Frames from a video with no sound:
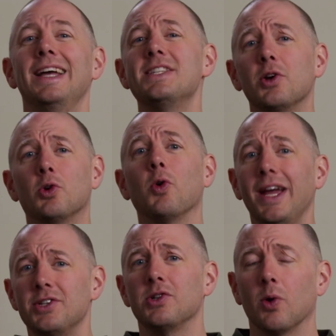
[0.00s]
It's a
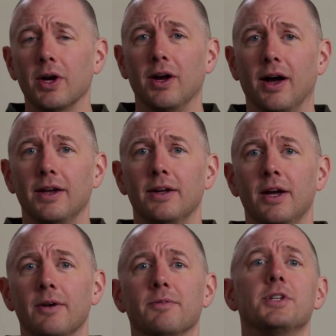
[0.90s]
great shortcut
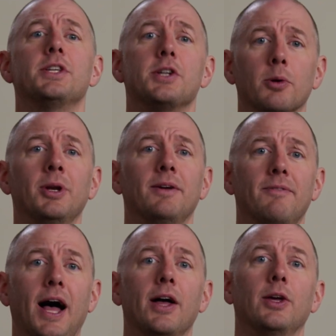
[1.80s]
for determining
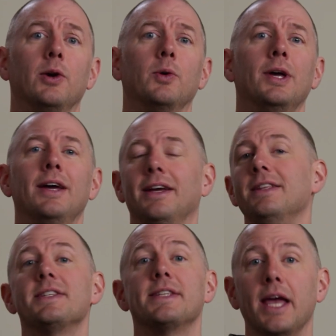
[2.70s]
value in
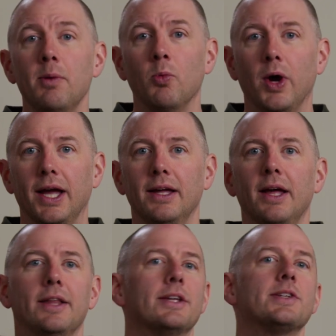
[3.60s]
the same way
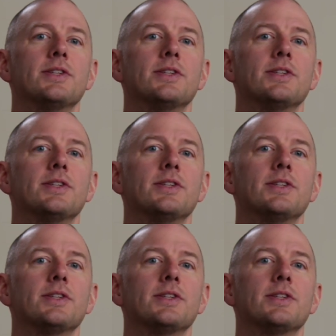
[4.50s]
that a